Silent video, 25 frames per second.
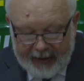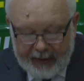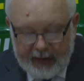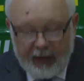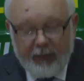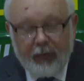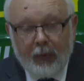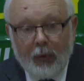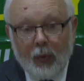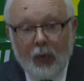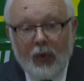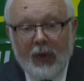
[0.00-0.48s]

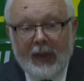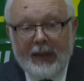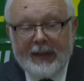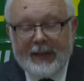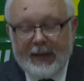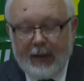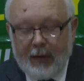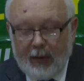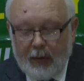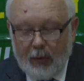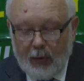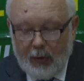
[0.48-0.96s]
and
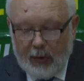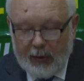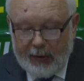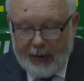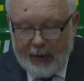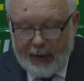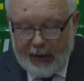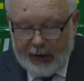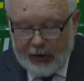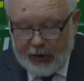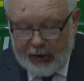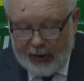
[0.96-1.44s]
how
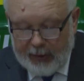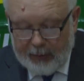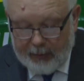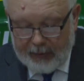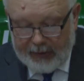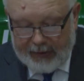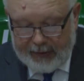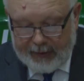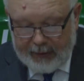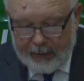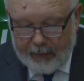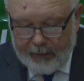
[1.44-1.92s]
it can be
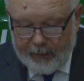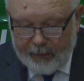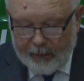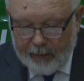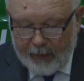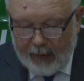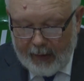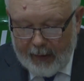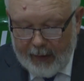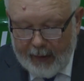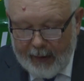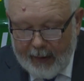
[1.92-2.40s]

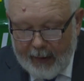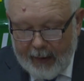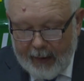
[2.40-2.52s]
improved.